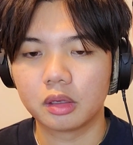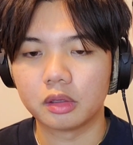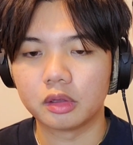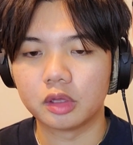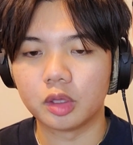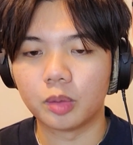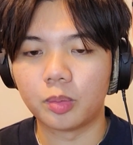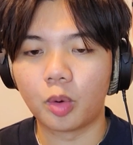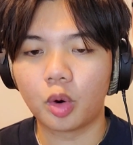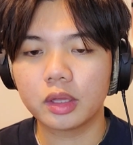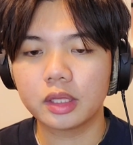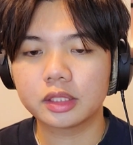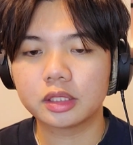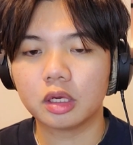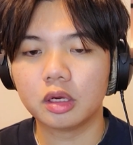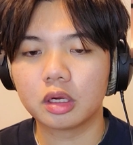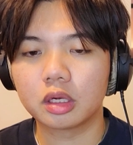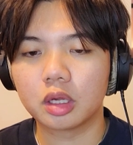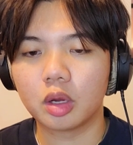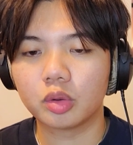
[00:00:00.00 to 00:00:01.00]
The more
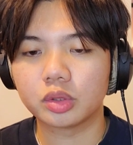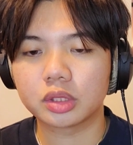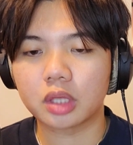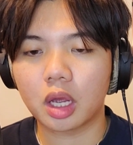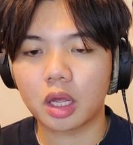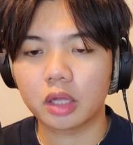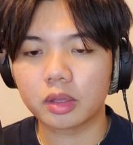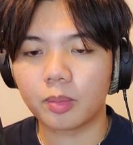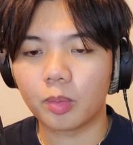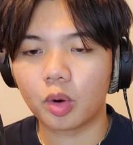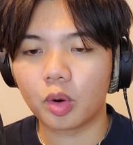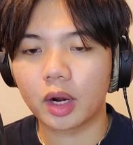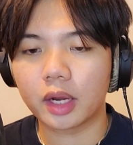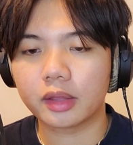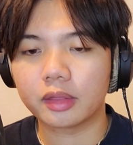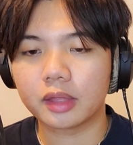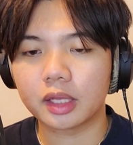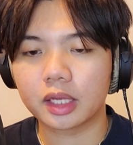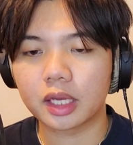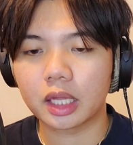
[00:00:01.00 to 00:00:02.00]
this hook goes on, the more
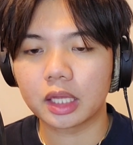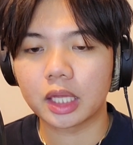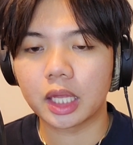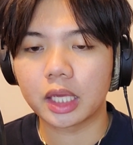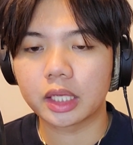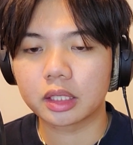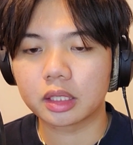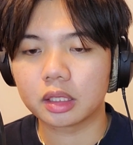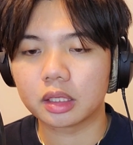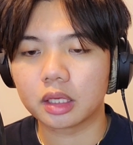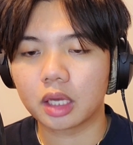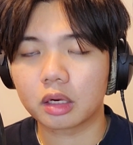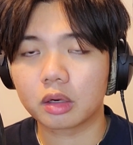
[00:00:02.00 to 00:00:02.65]
I think I like it.